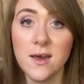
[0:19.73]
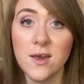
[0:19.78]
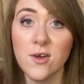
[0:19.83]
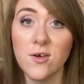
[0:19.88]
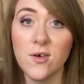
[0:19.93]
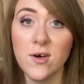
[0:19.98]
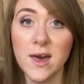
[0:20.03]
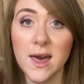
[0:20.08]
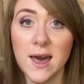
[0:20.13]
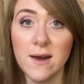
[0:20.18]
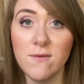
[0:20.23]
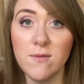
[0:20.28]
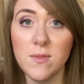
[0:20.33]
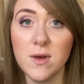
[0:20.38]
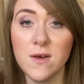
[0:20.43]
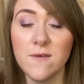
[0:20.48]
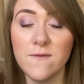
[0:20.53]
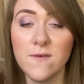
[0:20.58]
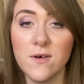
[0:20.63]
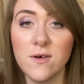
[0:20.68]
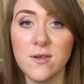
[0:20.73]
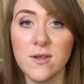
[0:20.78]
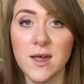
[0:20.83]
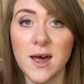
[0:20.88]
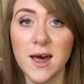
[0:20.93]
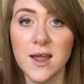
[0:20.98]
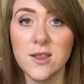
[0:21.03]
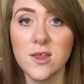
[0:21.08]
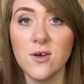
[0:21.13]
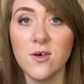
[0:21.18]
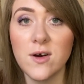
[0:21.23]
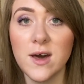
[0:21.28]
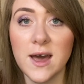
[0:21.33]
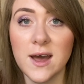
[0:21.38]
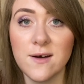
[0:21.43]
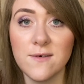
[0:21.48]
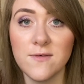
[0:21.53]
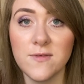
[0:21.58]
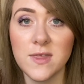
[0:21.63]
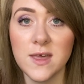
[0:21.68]
your hair removal and your
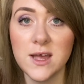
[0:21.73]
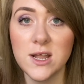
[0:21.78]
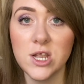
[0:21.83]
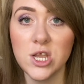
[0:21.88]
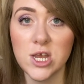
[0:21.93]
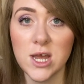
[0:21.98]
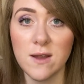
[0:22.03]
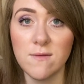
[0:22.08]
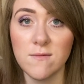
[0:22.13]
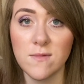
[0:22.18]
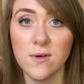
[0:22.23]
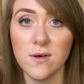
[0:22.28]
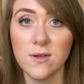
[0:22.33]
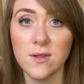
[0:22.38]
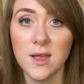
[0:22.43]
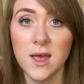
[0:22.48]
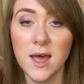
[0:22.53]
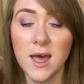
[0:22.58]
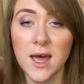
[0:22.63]
health in general,